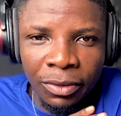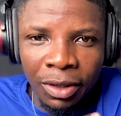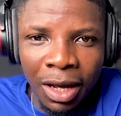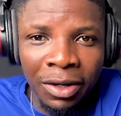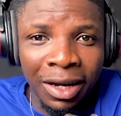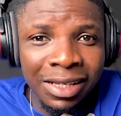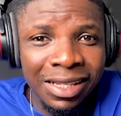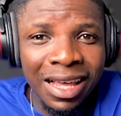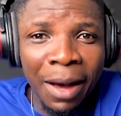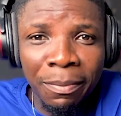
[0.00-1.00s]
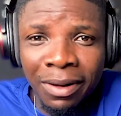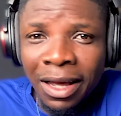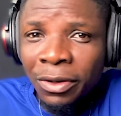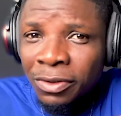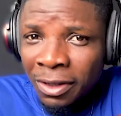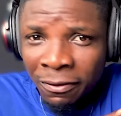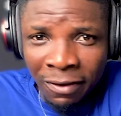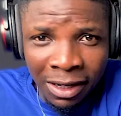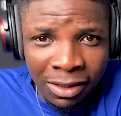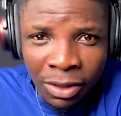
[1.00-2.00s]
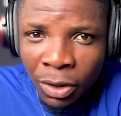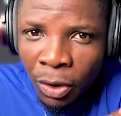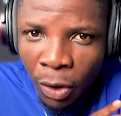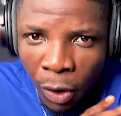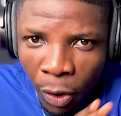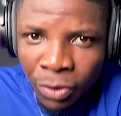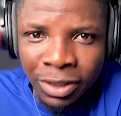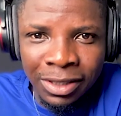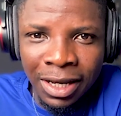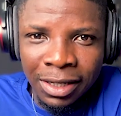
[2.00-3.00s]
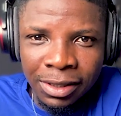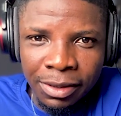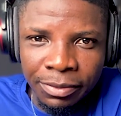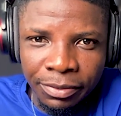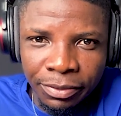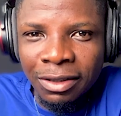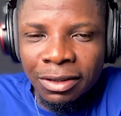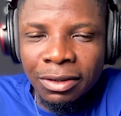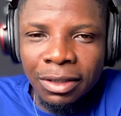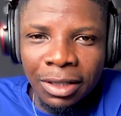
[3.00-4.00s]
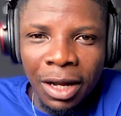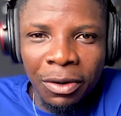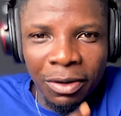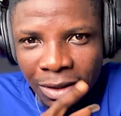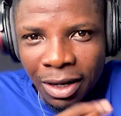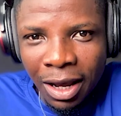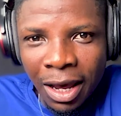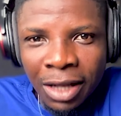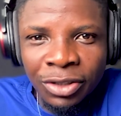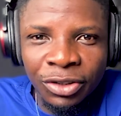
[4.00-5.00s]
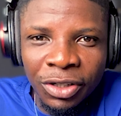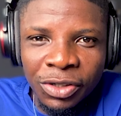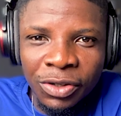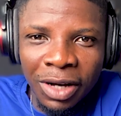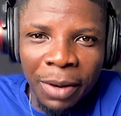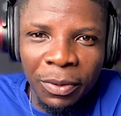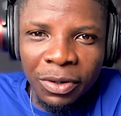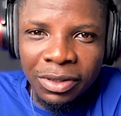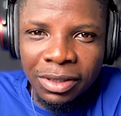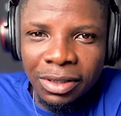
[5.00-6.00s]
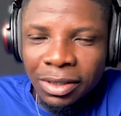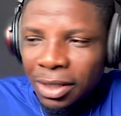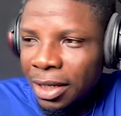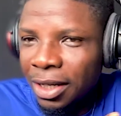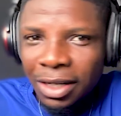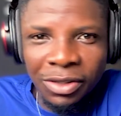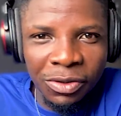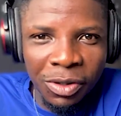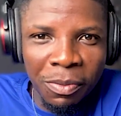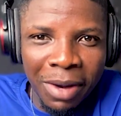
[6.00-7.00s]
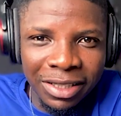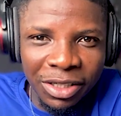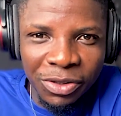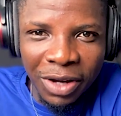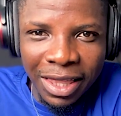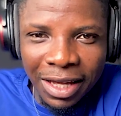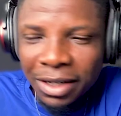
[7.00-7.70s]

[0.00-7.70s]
and you can easily apply those effects on the text? Now, head straight to your CapCut. Let's do some magic together.